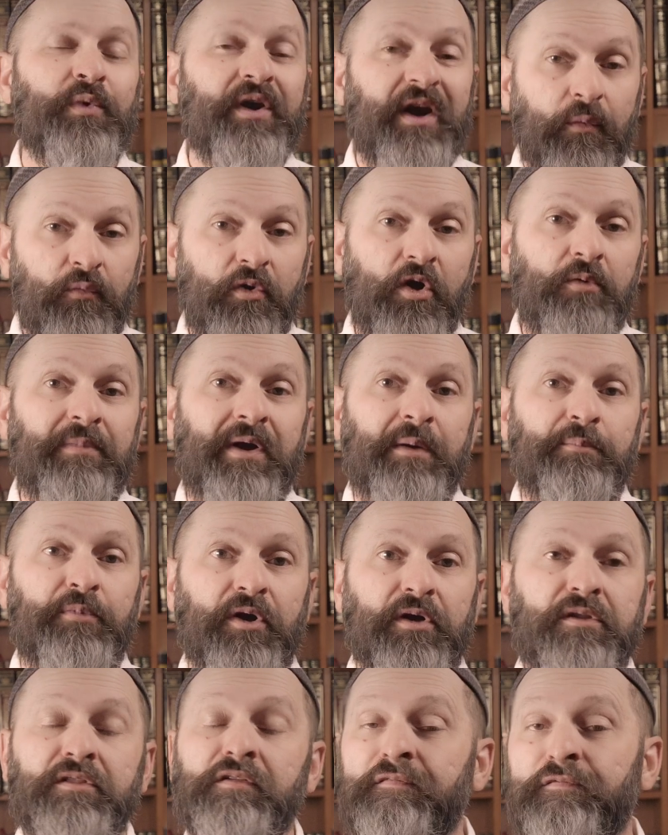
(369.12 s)
when I wrote my
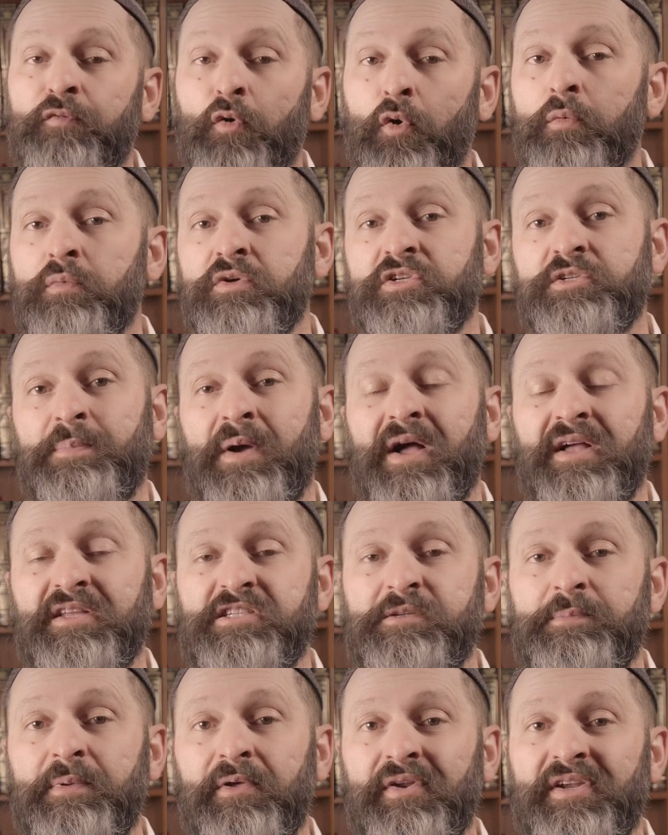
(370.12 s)
book, The 4
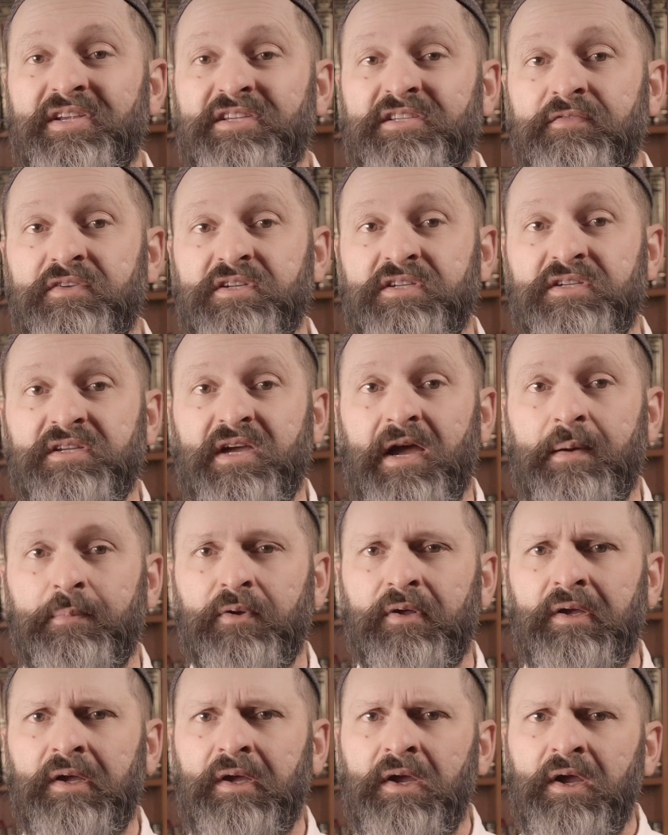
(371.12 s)
Responsibilities of a
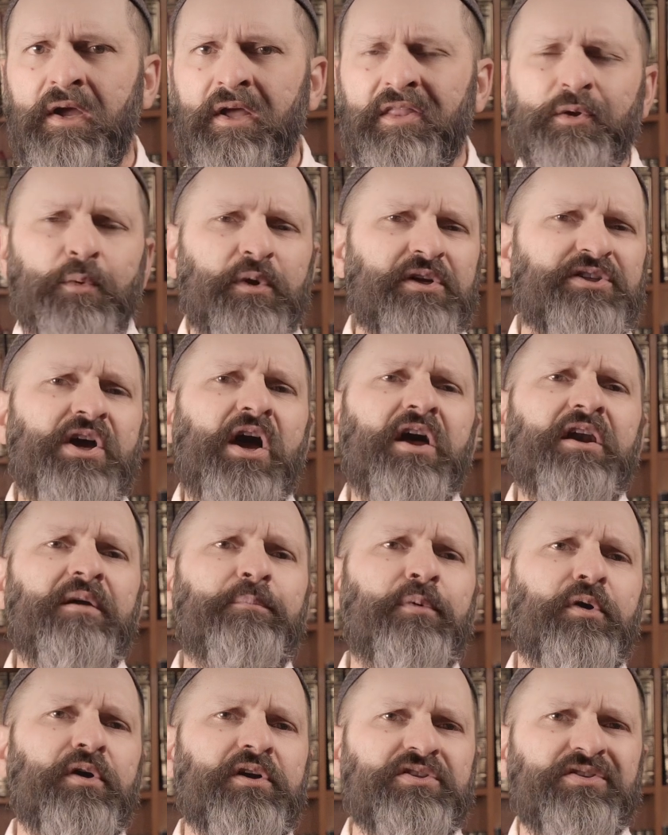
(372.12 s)
Disciple. There were a ton
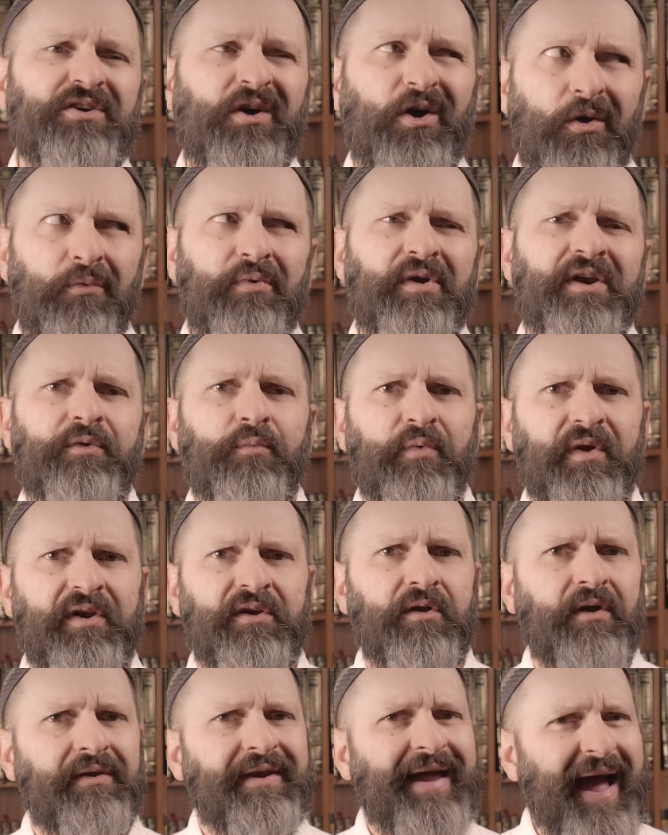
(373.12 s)
of books already
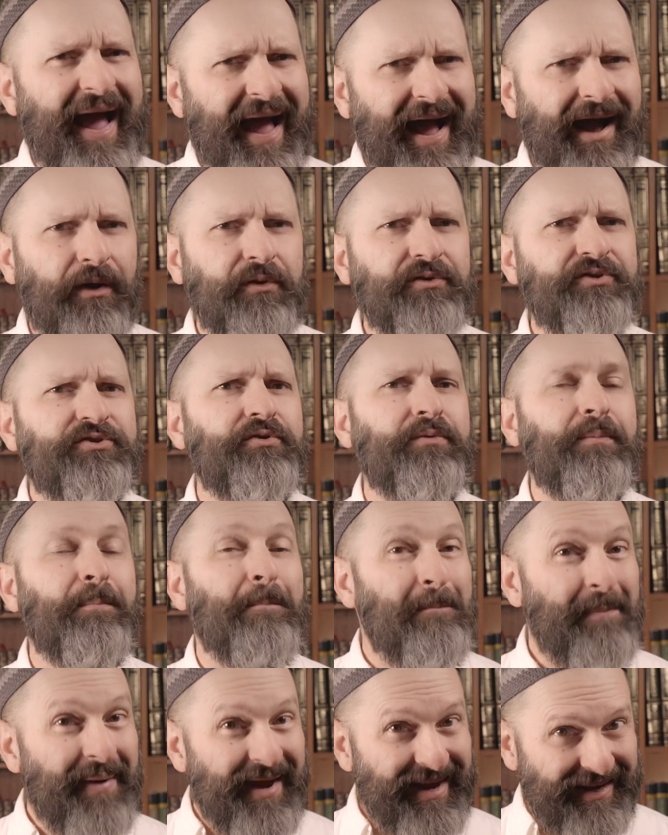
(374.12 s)
written on how to
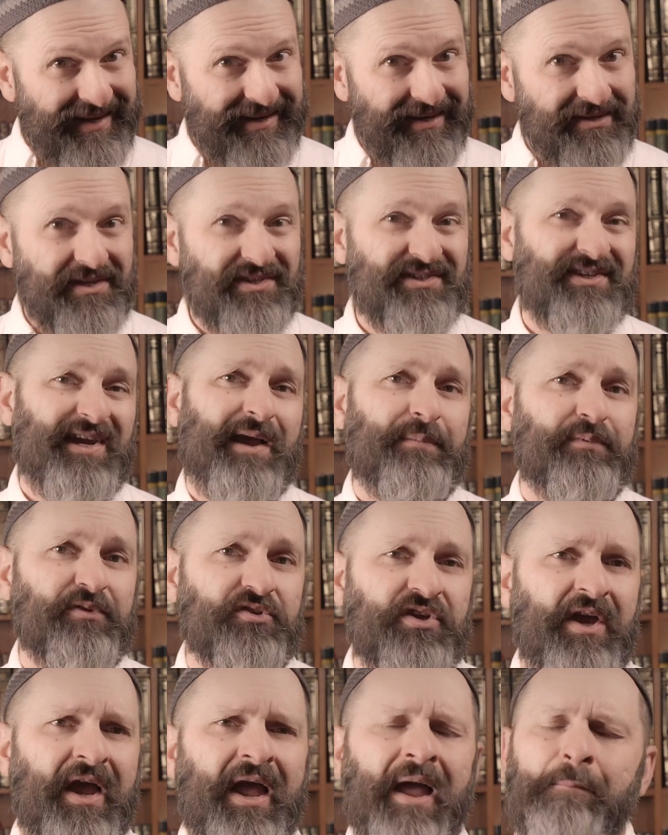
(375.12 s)
make
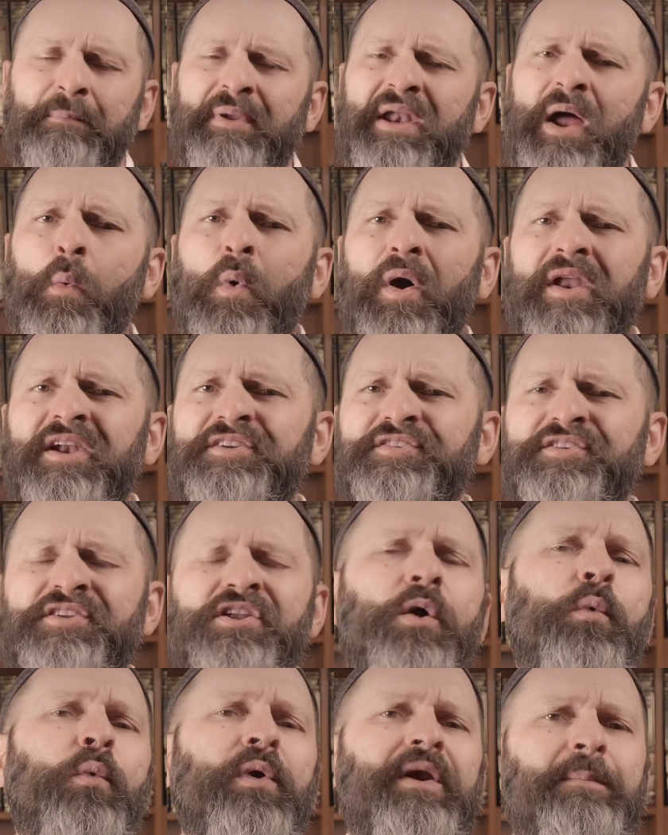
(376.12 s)
disciples, but I wanted to
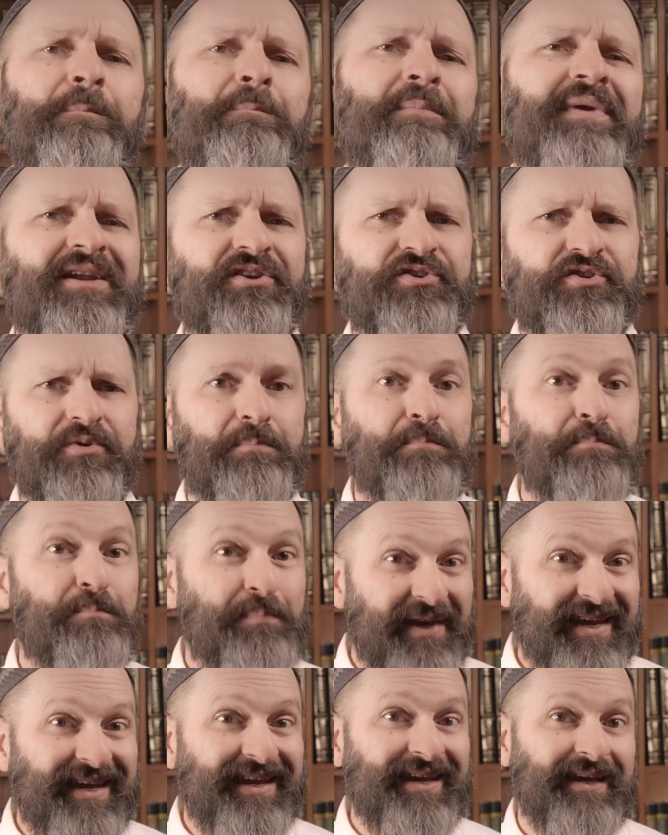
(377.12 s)
know what it meant to
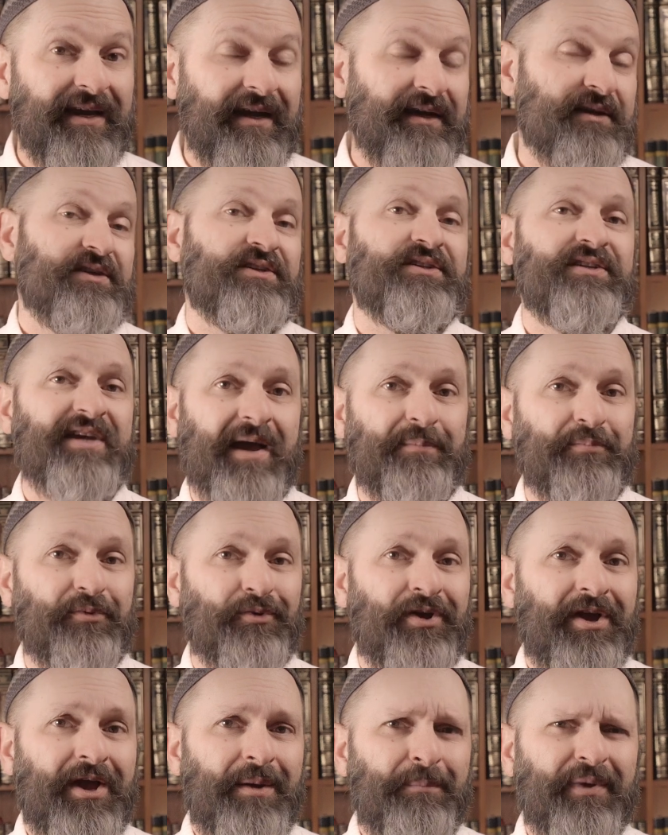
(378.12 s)
be a
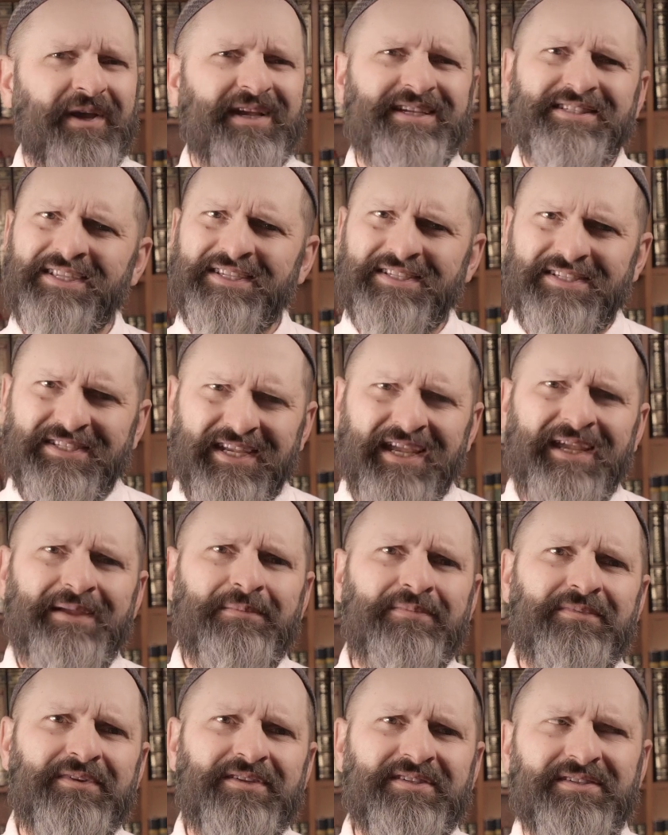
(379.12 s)
disciple, because it
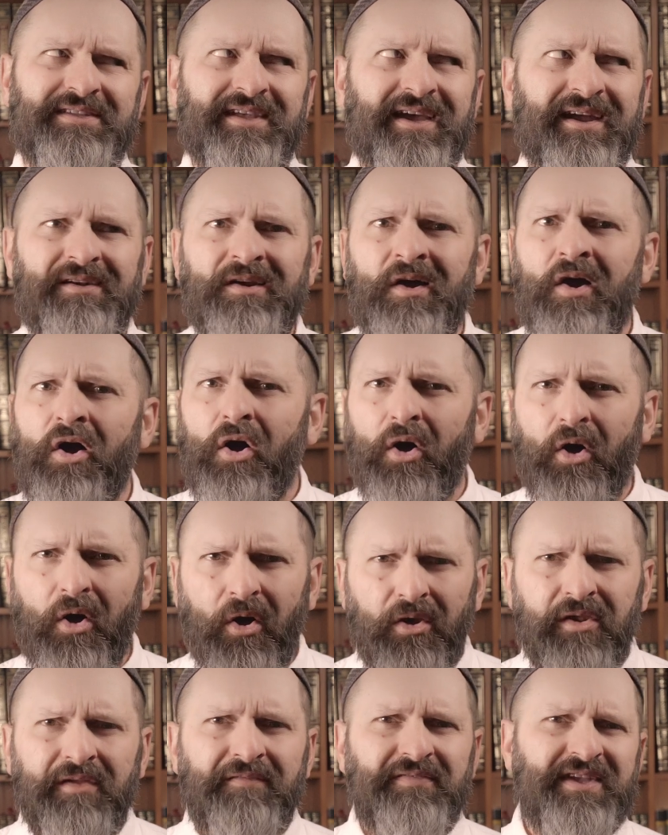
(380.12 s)
seems that
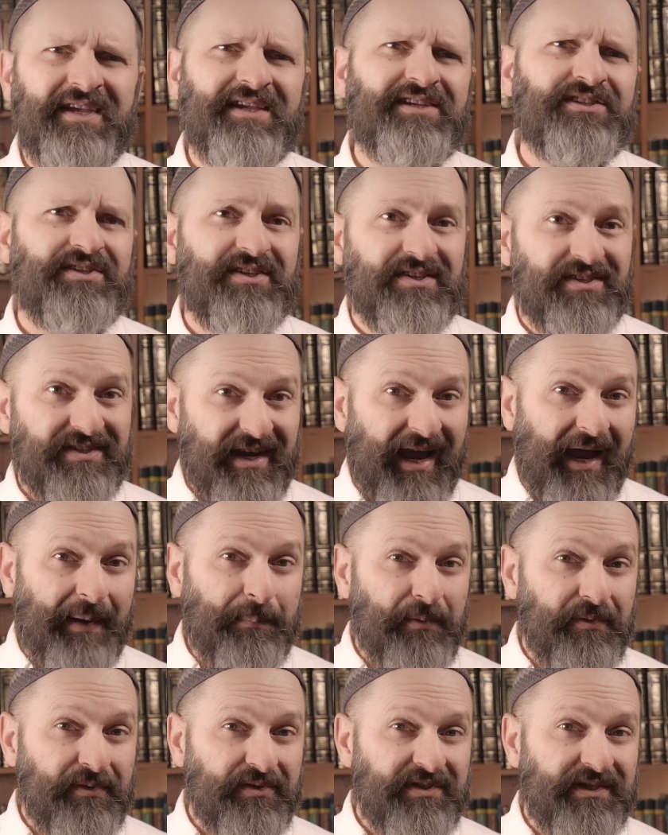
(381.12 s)
all of these
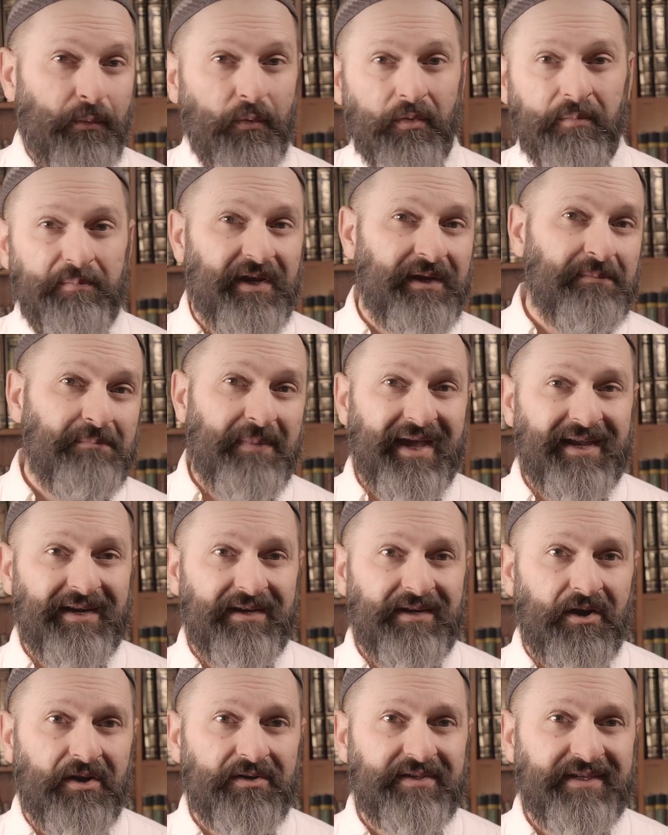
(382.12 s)
disciples that were being made
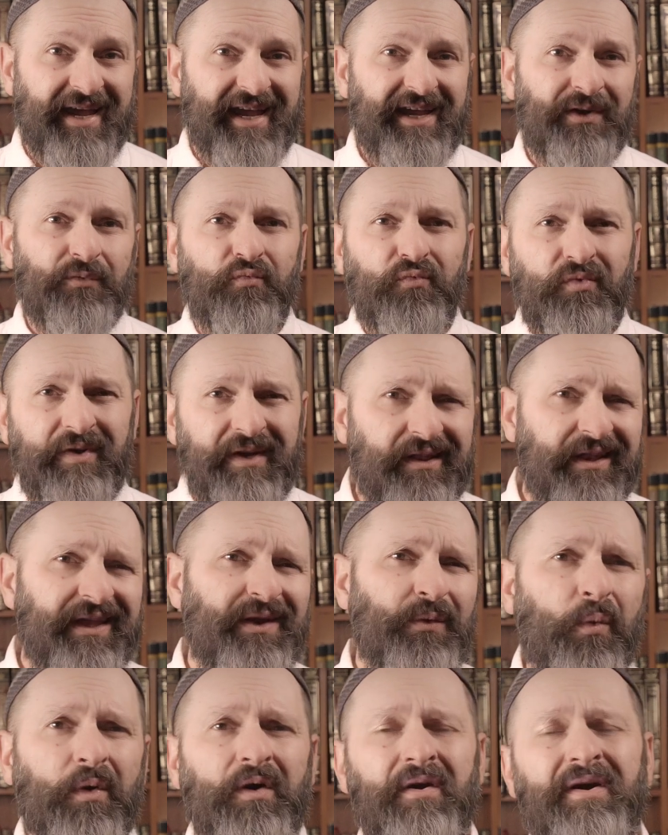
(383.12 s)
in our day
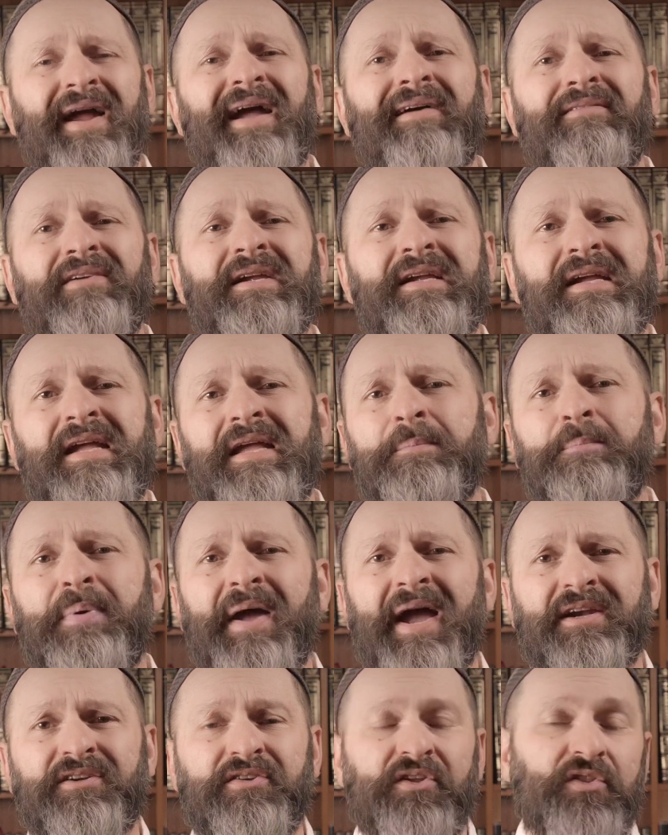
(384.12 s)
really weren't having an
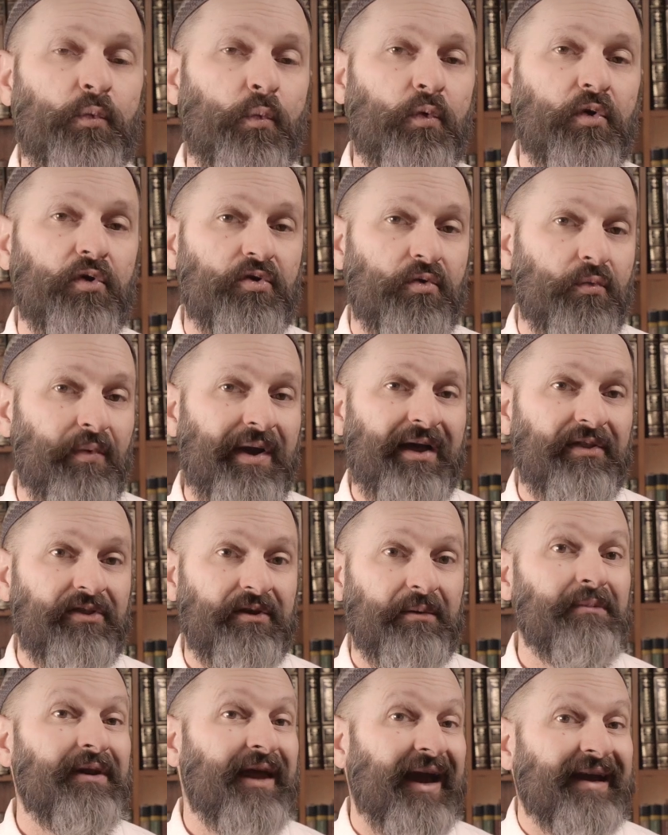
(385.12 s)
impact on the world around
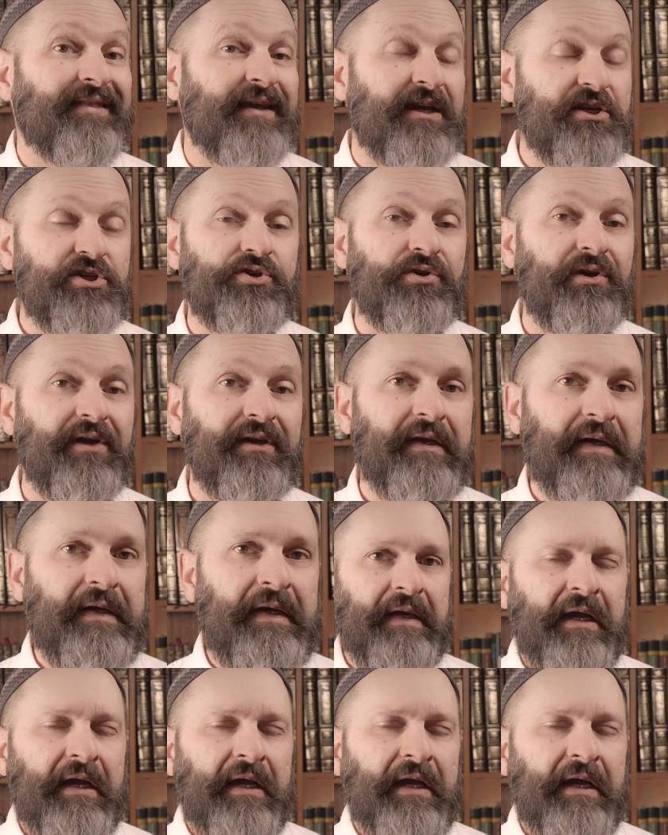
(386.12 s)
them like they should.